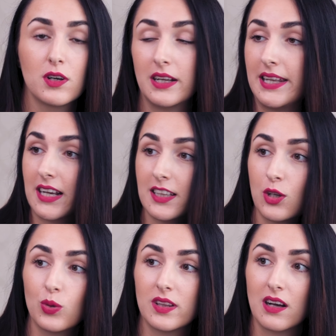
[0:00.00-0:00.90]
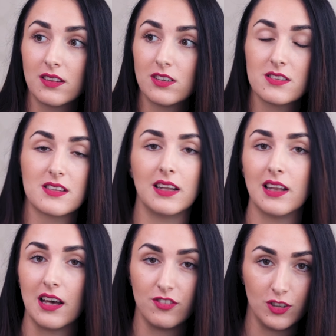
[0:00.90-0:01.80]
connecting with others, and
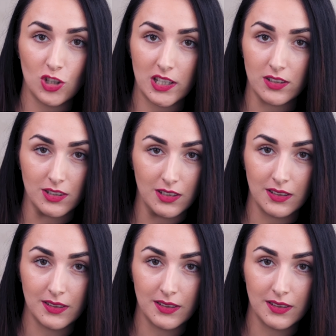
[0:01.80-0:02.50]
life in general.